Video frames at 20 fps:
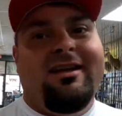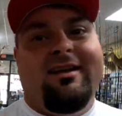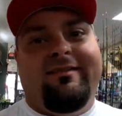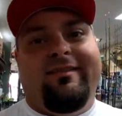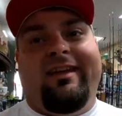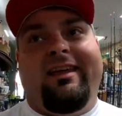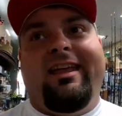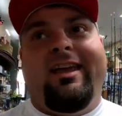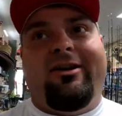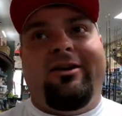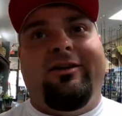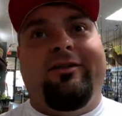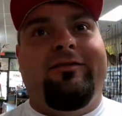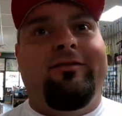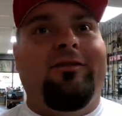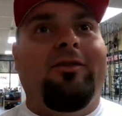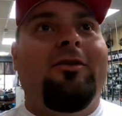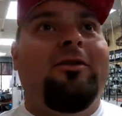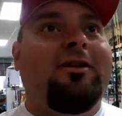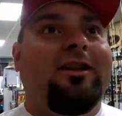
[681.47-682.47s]
They carry
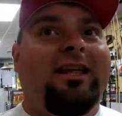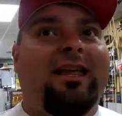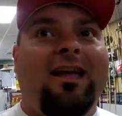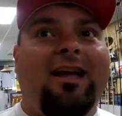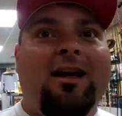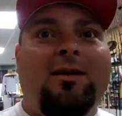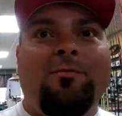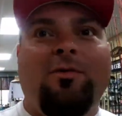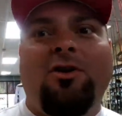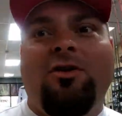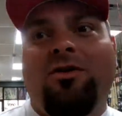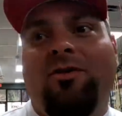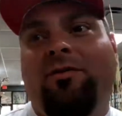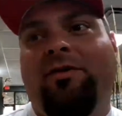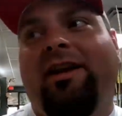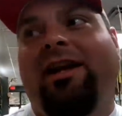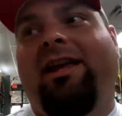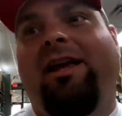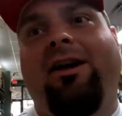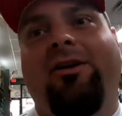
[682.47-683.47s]
Florida camo,
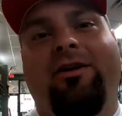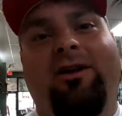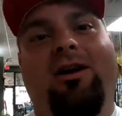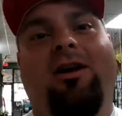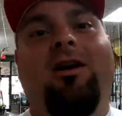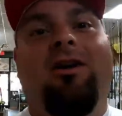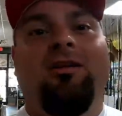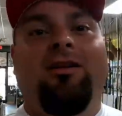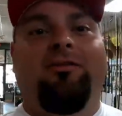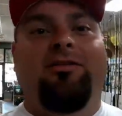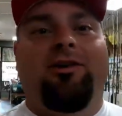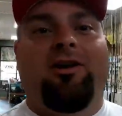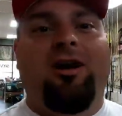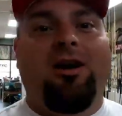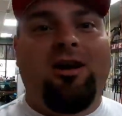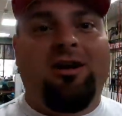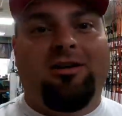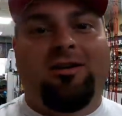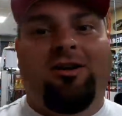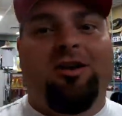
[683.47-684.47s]
they carry all of your
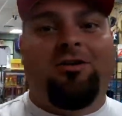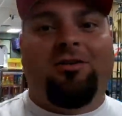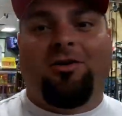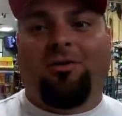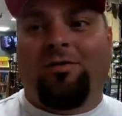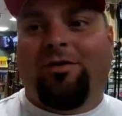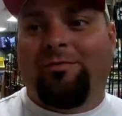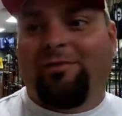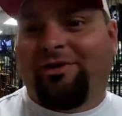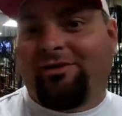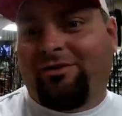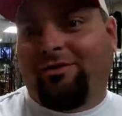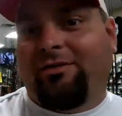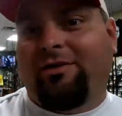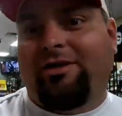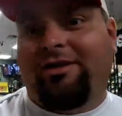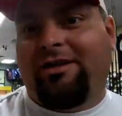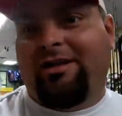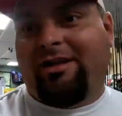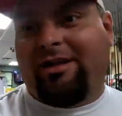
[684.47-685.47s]
hog dog equipment you
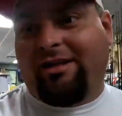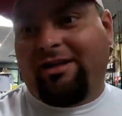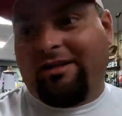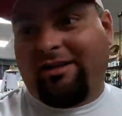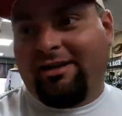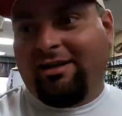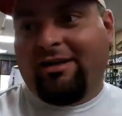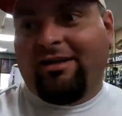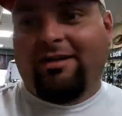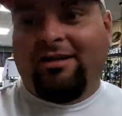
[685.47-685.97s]
could need.